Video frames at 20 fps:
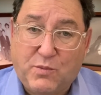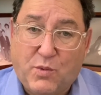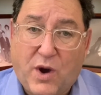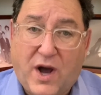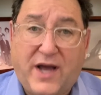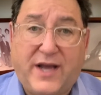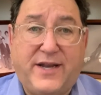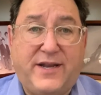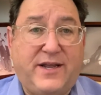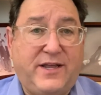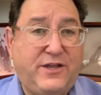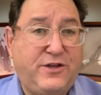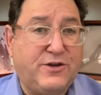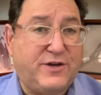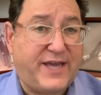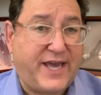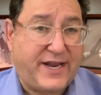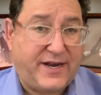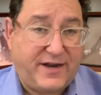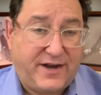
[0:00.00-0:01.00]
one, you'll
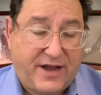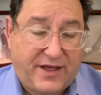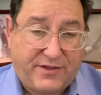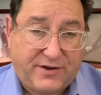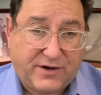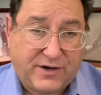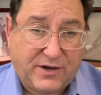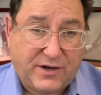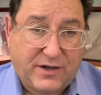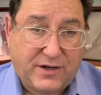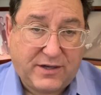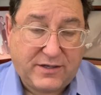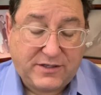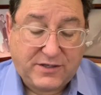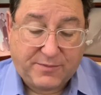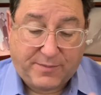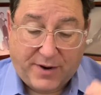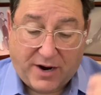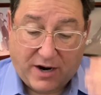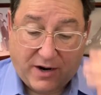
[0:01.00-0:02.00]
get another
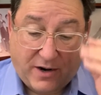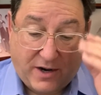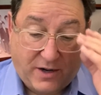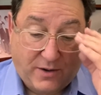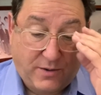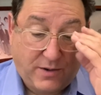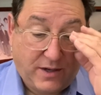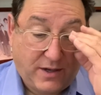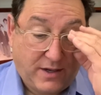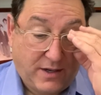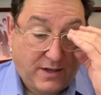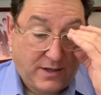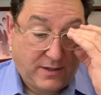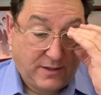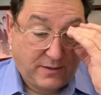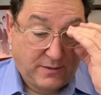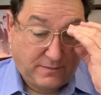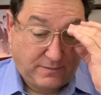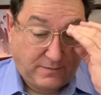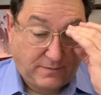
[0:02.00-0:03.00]
tomorrow.
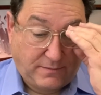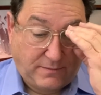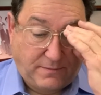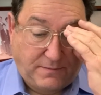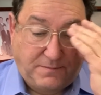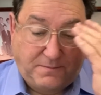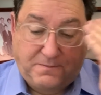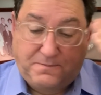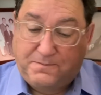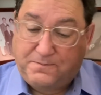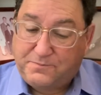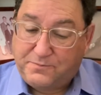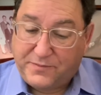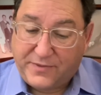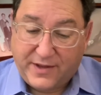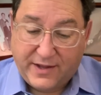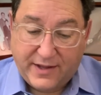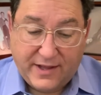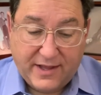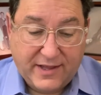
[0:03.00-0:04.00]
There'll
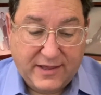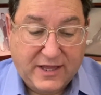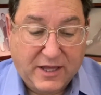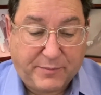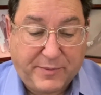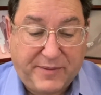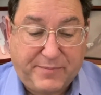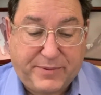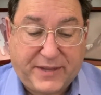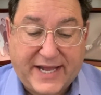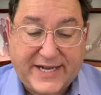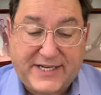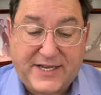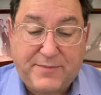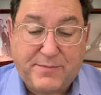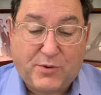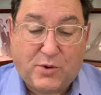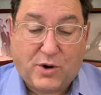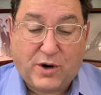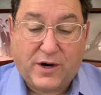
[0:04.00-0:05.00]
be plenty
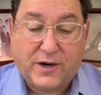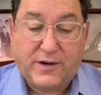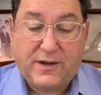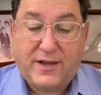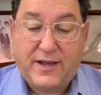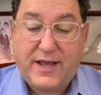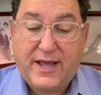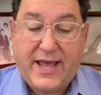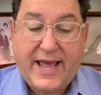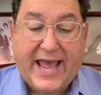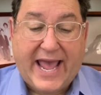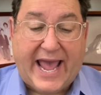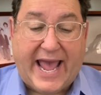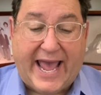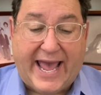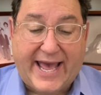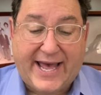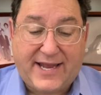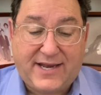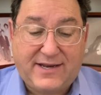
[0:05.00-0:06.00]
more.
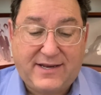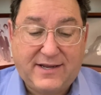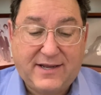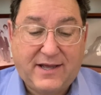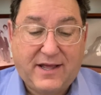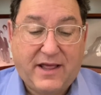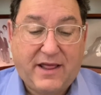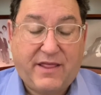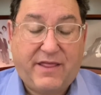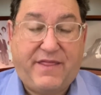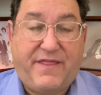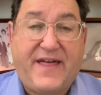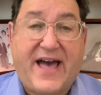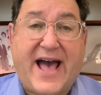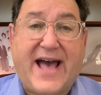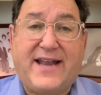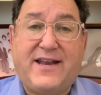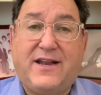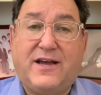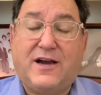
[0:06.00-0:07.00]
And
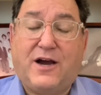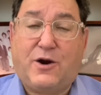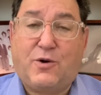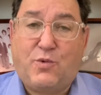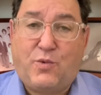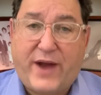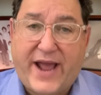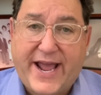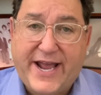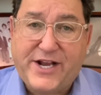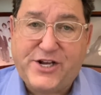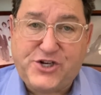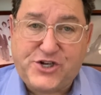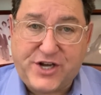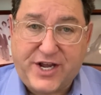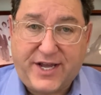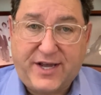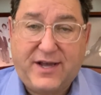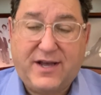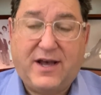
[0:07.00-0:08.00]
that
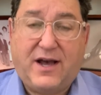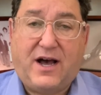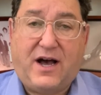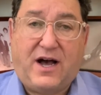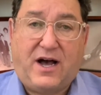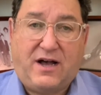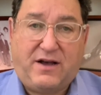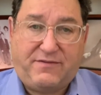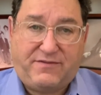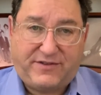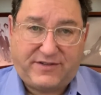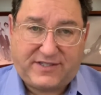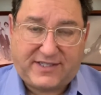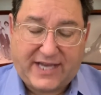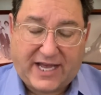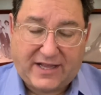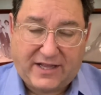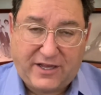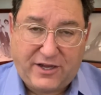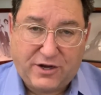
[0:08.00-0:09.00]
arranging of
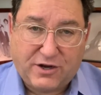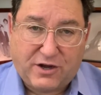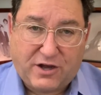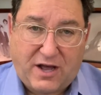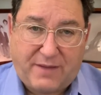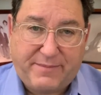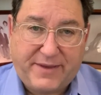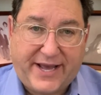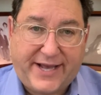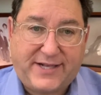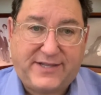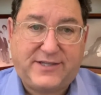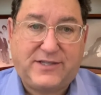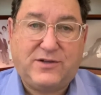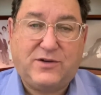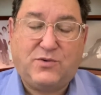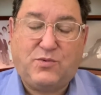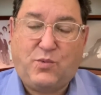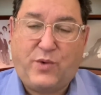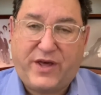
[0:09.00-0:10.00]
selling your chametz
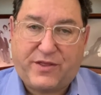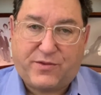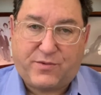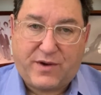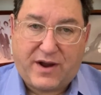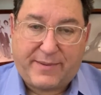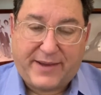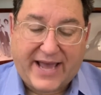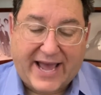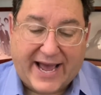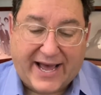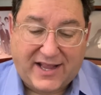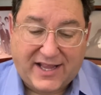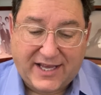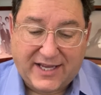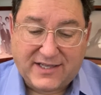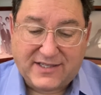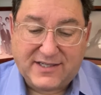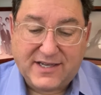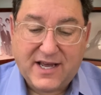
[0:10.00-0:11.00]
with Rabbi
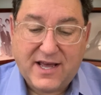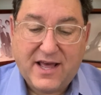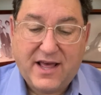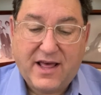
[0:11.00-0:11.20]
Alex,